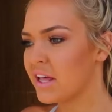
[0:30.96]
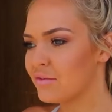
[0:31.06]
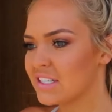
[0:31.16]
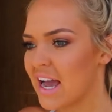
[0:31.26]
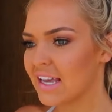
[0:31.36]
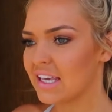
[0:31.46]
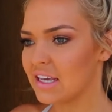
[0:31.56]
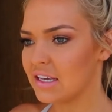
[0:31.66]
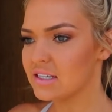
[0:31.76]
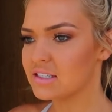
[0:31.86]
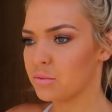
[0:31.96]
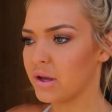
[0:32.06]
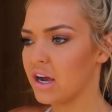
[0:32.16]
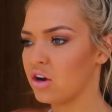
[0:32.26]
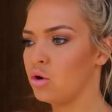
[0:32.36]
Plan of attack is
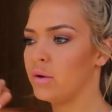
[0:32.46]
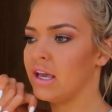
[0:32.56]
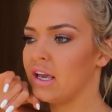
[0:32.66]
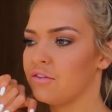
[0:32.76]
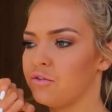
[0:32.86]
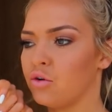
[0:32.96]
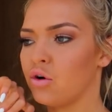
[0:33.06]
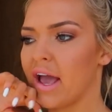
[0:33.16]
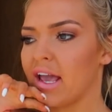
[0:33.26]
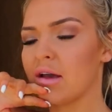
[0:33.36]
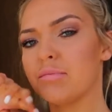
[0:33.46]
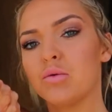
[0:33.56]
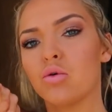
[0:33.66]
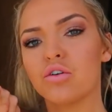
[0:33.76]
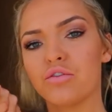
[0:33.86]
we are going for a
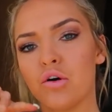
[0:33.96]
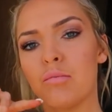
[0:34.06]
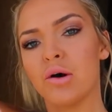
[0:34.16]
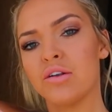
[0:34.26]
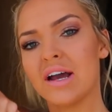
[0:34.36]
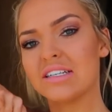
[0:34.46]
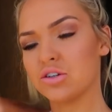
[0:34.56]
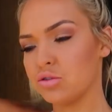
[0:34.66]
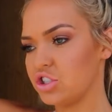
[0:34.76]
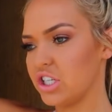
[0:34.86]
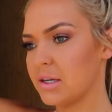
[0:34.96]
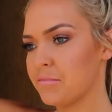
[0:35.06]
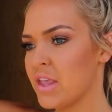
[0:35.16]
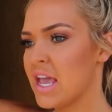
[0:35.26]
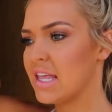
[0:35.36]
big walk from Bondi to Coogee.
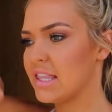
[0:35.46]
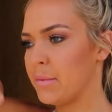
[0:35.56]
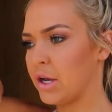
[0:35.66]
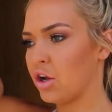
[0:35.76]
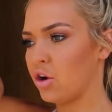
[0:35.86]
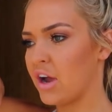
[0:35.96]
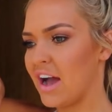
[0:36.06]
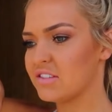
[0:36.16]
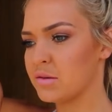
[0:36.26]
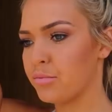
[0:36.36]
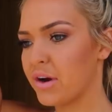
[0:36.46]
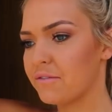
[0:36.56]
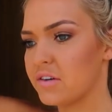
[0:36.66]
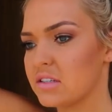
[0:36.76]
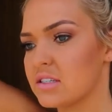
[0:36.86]
Then we're gonna go have some
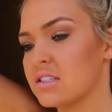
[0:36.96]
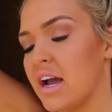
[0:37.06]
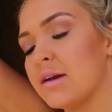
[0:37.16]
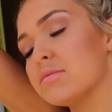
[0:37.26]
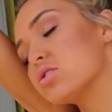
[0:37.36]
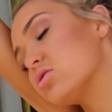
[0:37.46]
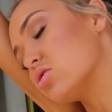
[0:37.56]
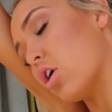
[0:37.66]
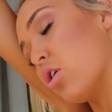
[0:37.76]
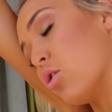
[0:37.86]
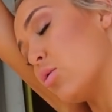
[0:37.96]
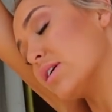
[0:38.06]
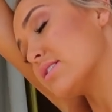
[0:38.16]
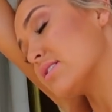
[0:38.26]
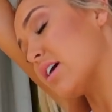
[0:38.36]
breakfast because I am so
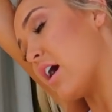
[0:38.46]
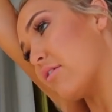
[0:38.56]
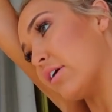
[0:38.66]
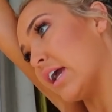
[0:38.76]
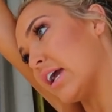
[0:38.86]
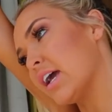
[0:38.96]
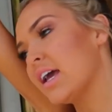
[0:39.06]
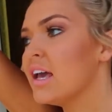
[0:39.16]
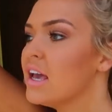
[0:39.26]
starving.